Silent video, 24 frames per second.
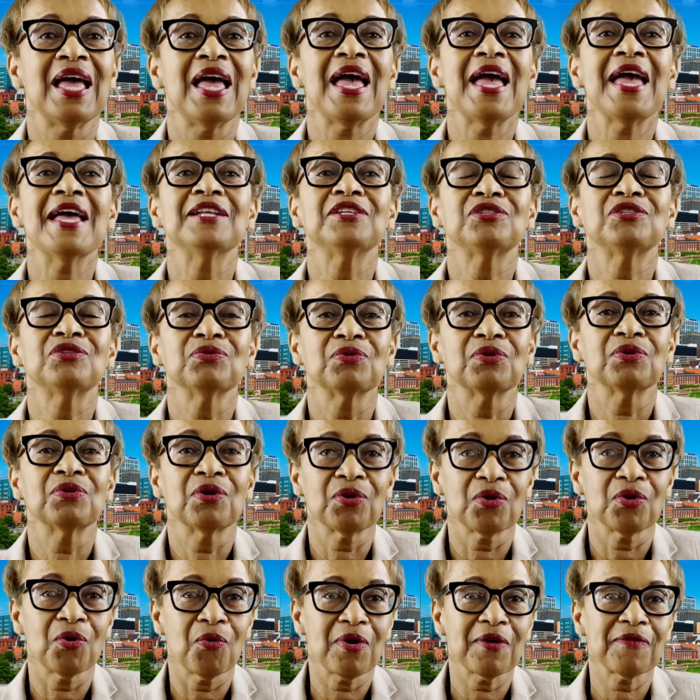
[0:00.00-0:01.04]
and to
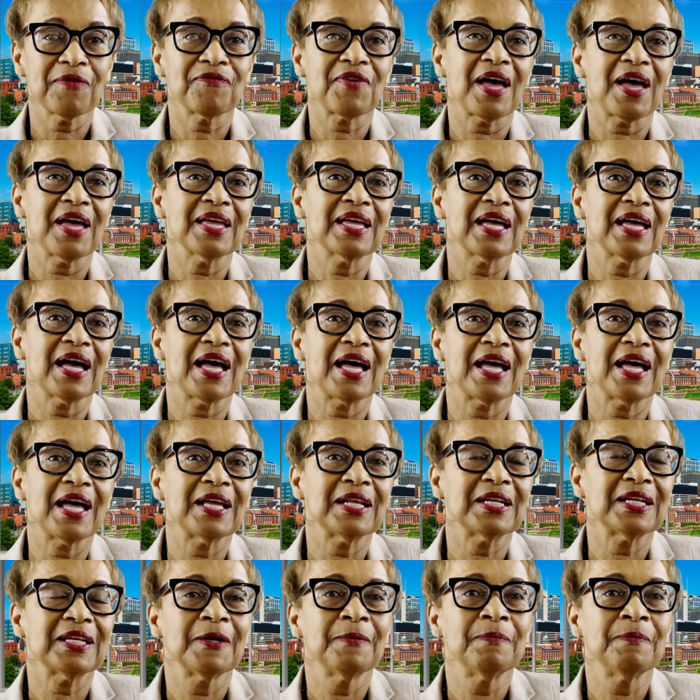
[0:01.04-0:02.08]
glorify God.